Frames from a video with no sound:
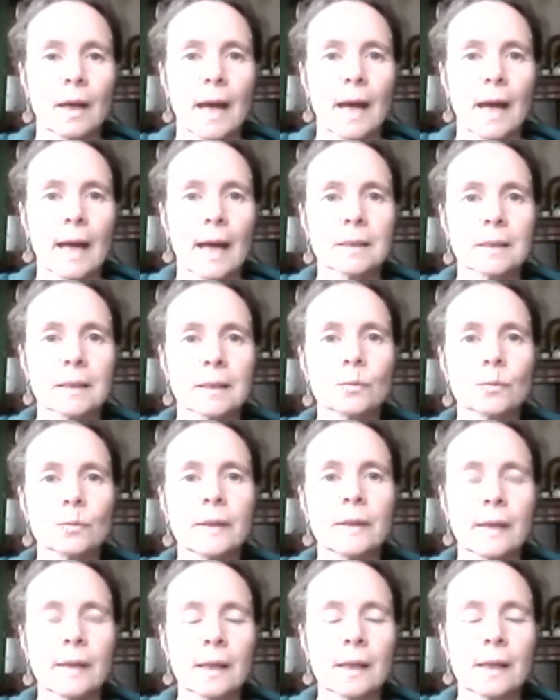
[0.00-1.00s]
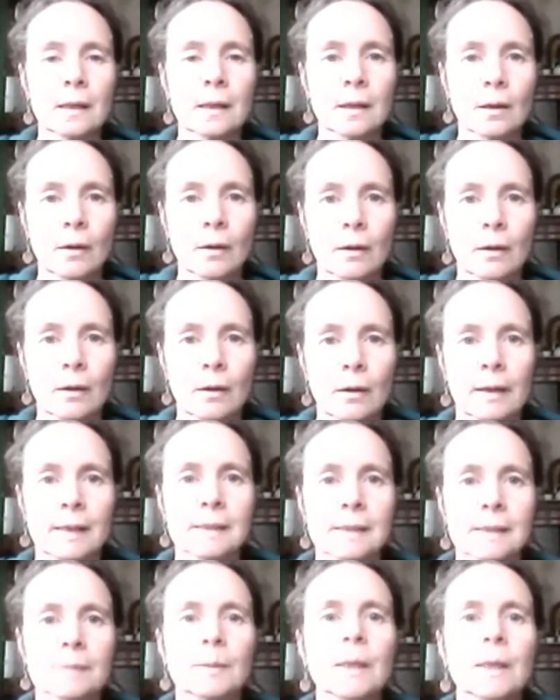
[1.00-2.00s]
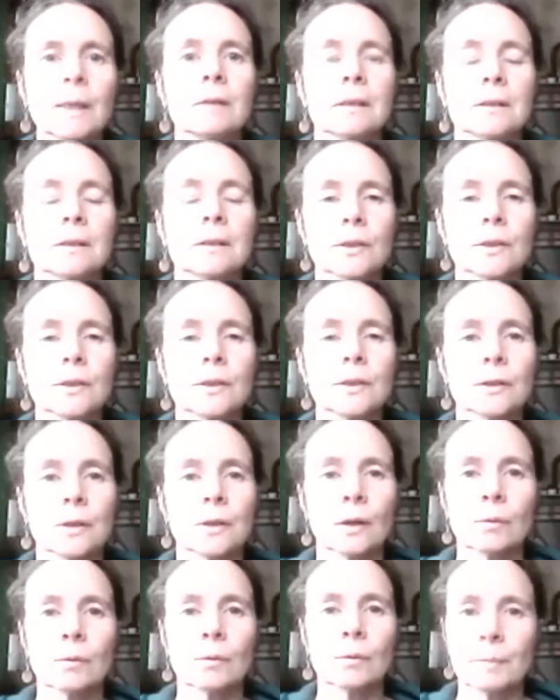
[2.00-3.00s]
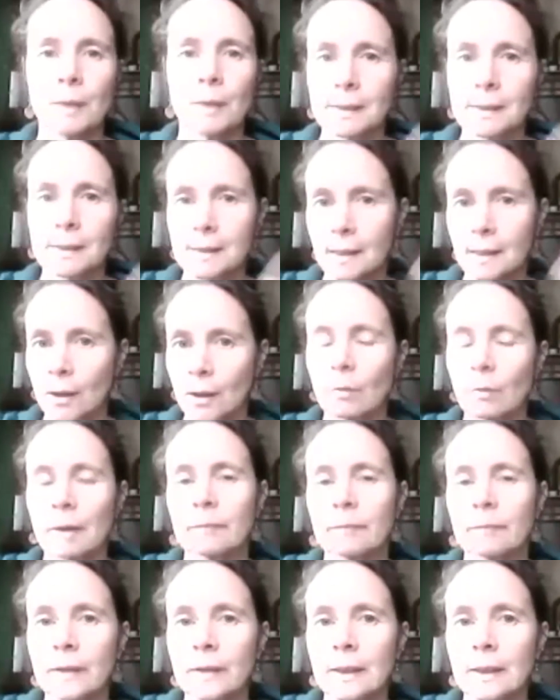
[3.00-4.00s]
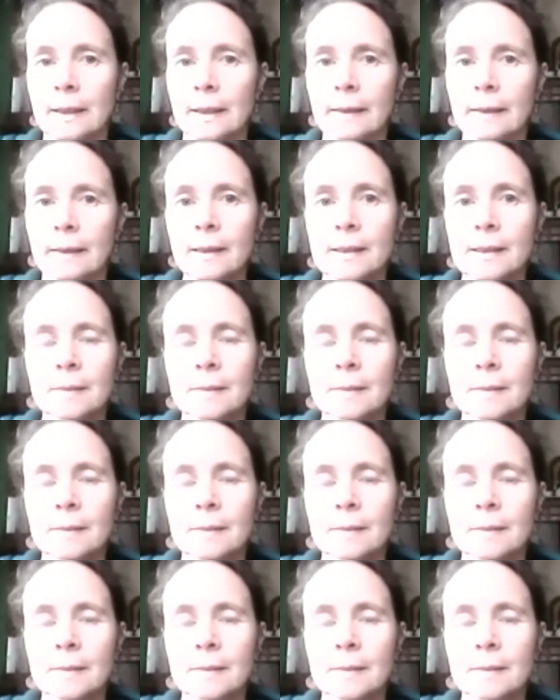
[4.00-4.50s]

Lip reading: And within our experience, we might say, oh, I'm feeling this.